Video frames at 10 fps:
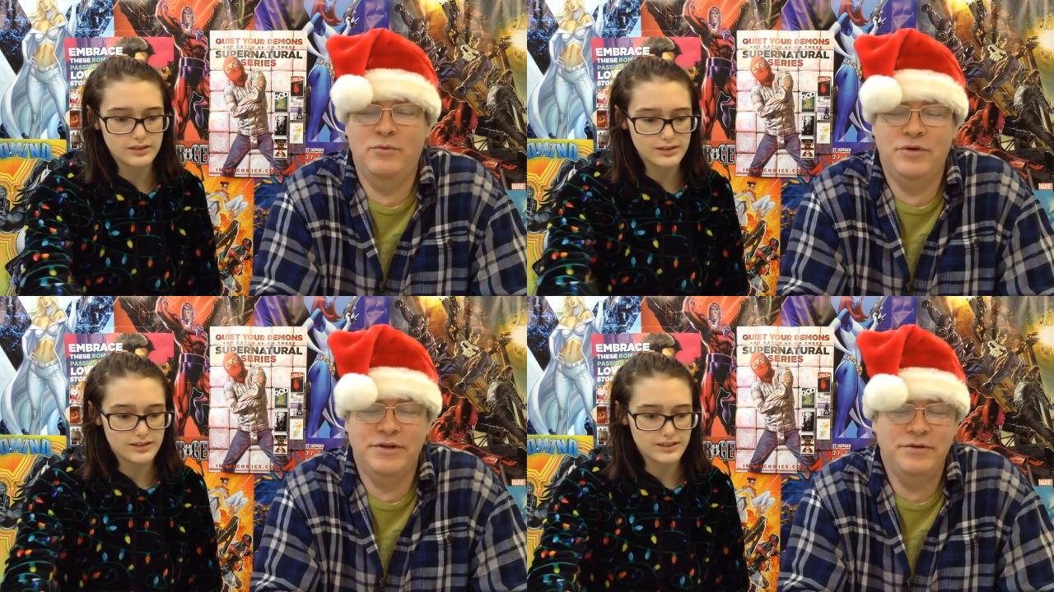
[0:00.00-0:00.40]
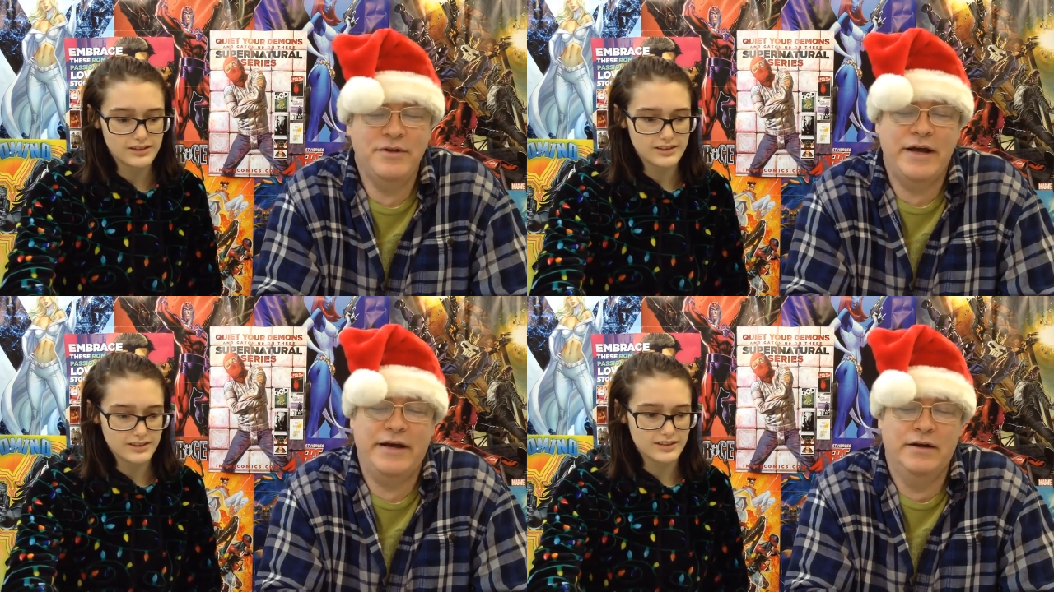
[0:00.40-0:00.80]
Speaker 1: I will
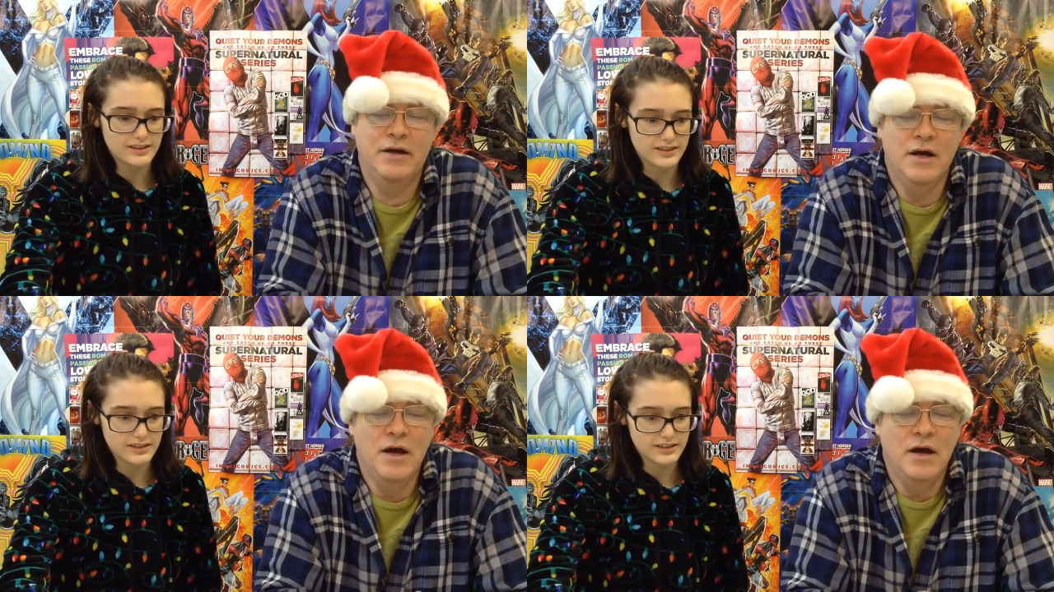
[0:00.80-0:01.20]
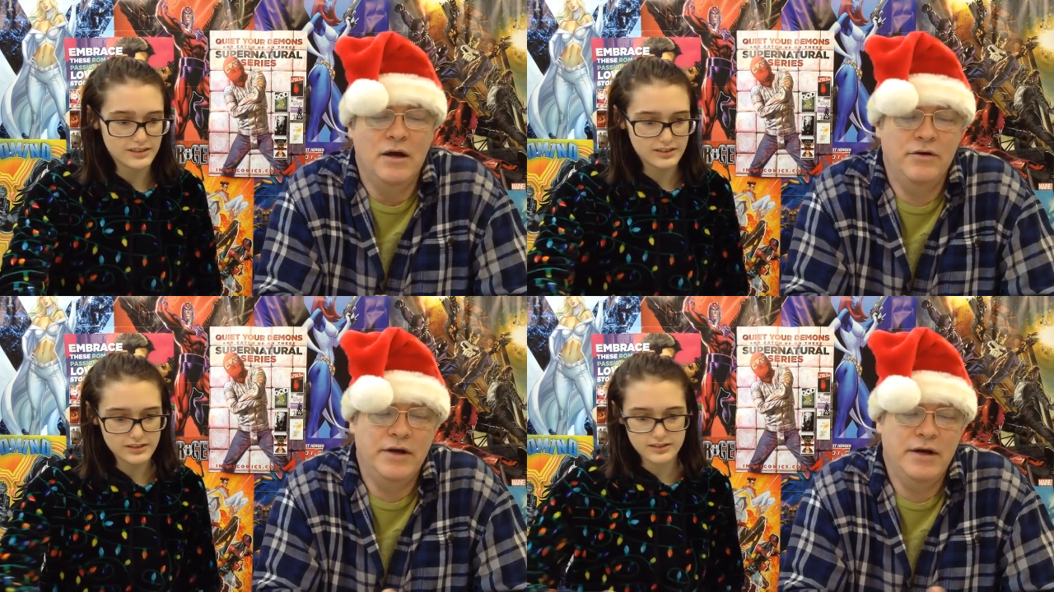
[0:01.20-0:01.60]
do that.
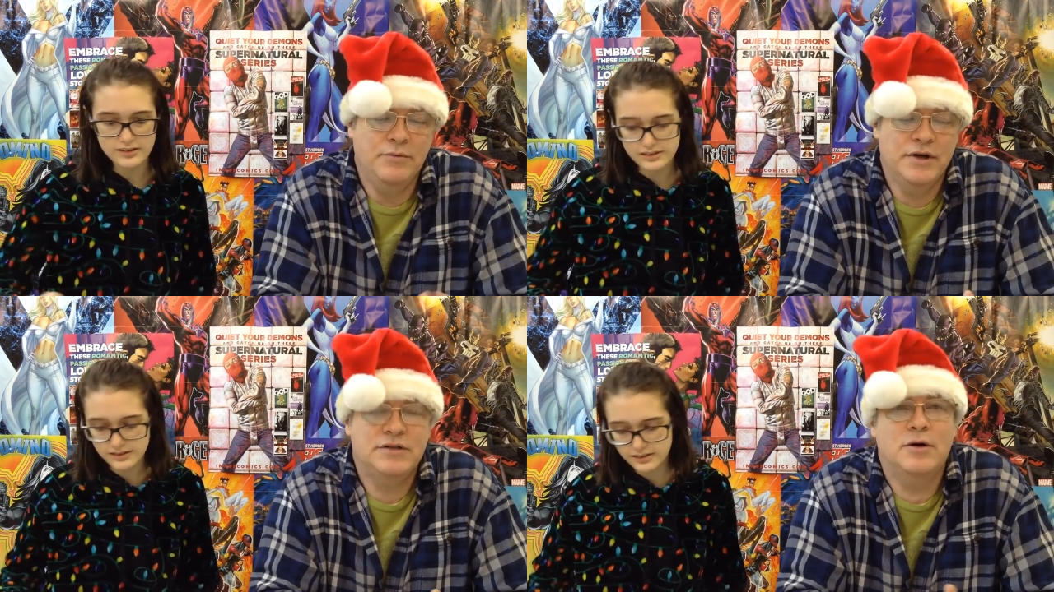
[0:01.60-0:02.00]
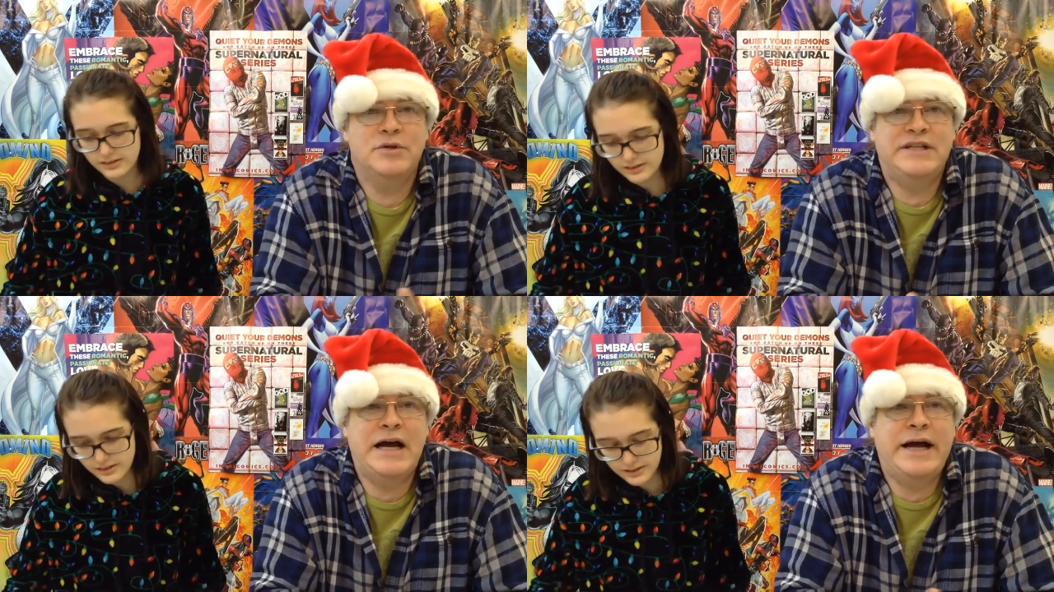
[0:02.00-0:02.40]
Okay, we're gonna
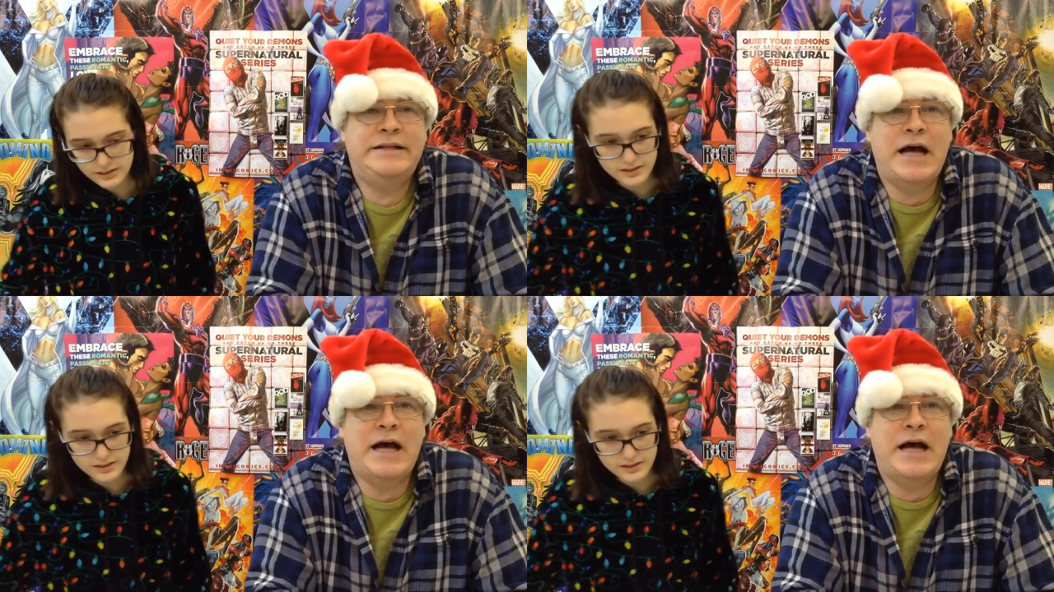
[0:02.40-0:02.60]
start with Die